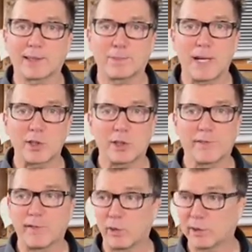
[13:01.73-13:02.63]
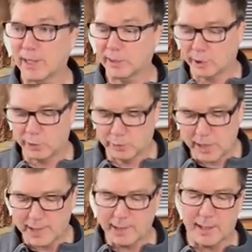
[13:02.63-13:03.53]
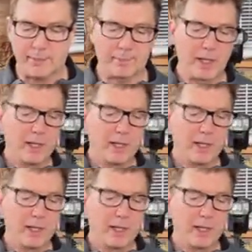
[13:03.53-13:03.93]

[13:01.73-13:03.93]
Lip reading: especially folks that shoot Nikon.